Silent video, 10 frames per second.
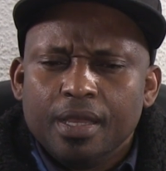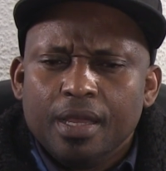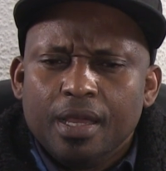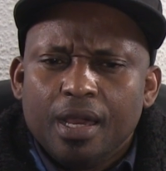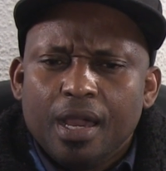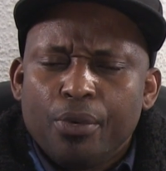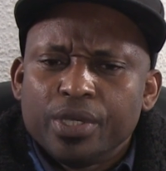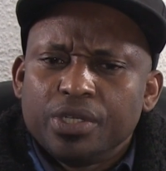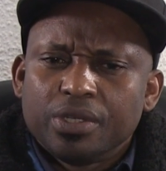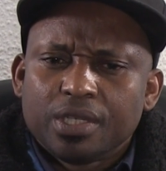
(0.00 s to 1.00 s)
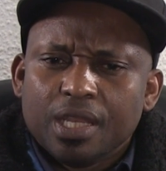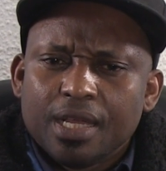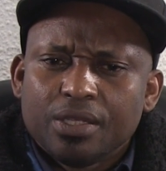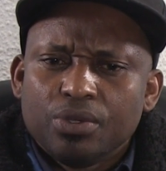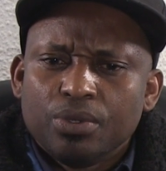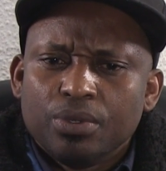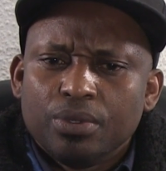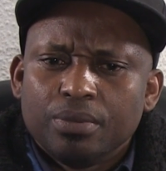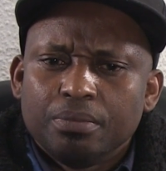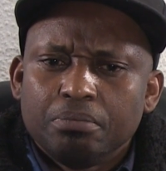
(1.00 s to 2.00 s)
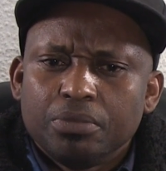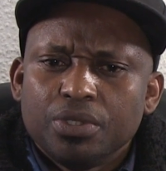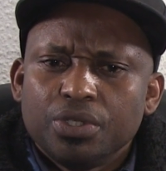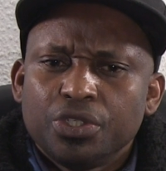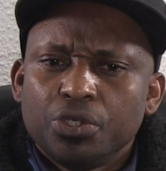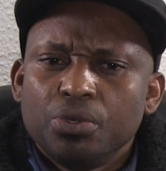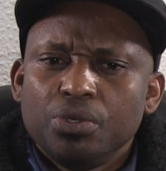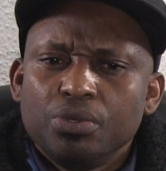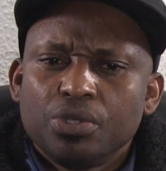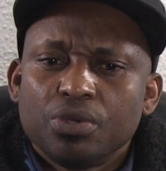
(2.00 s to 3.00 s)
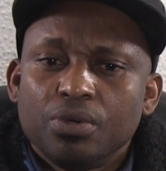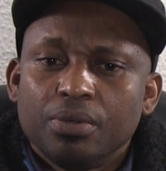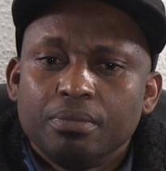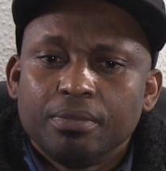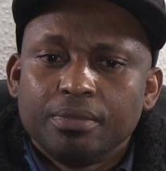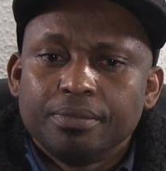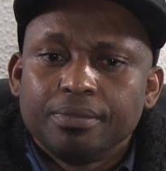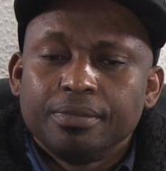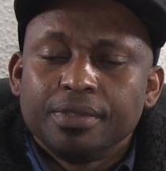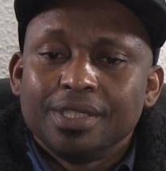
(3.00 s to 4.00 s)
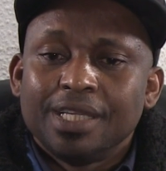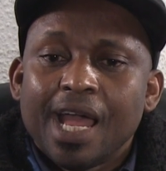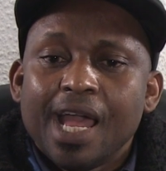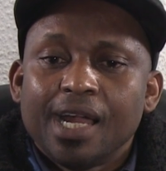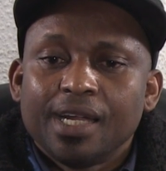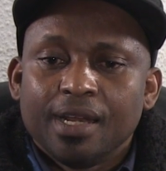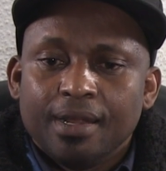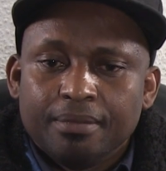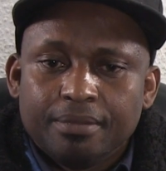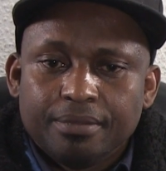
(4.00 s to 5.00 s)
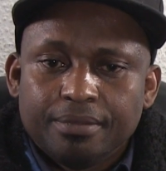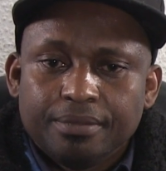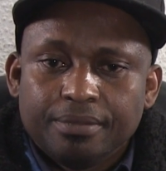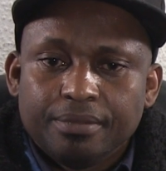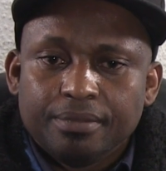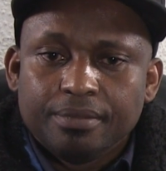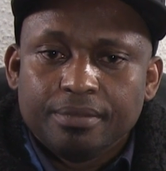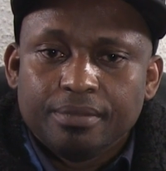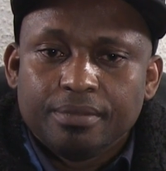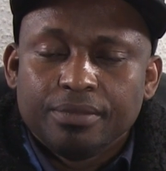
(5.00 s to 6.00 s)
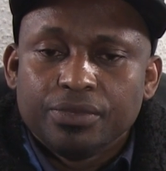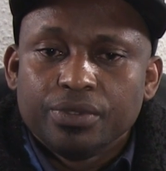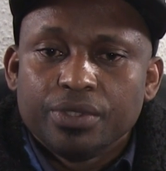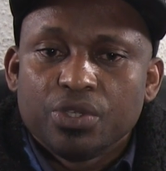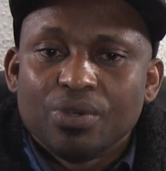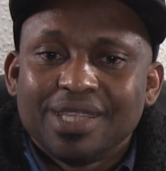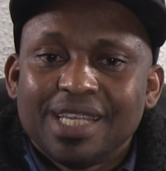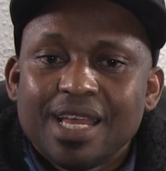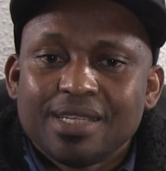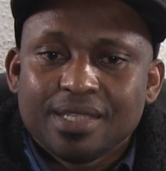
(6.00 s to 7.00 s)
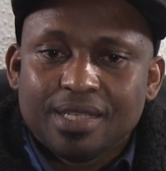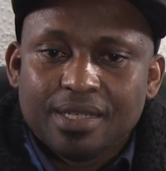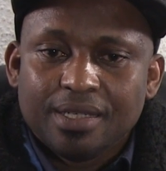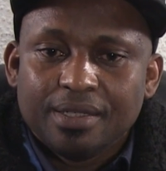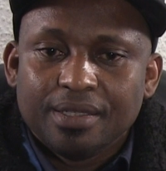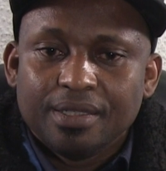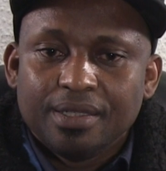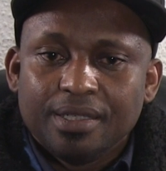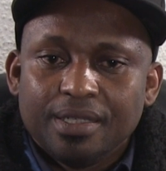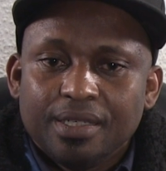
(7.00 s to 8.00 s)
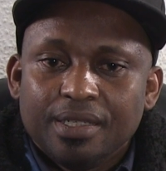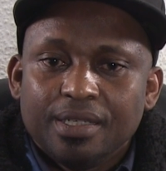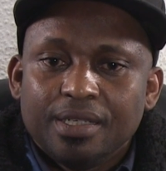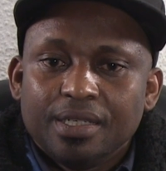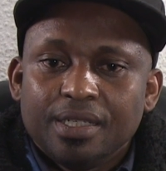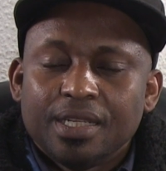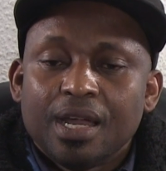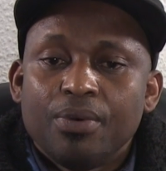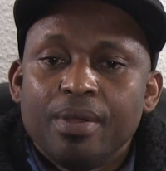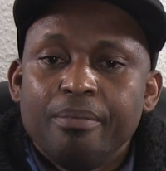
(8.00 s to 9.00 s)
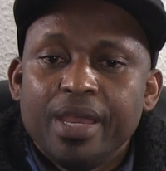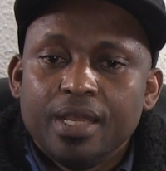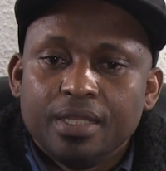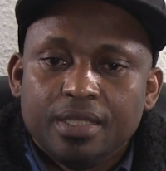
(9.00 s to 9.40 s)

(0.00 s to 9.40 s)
I would just like to show you some diagram, some tests that were made.